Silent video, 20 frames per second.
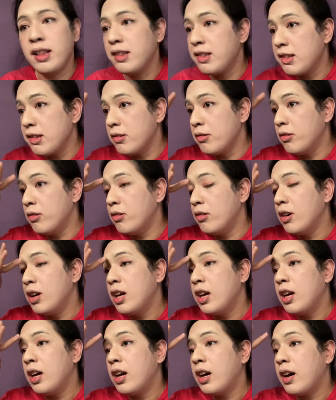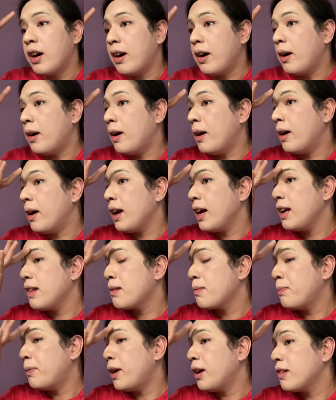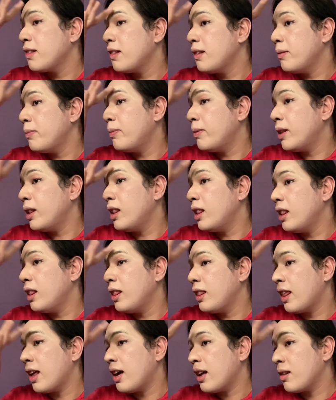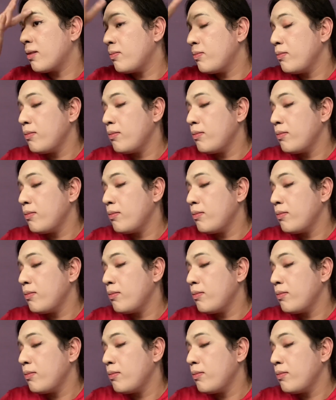So it's possible that,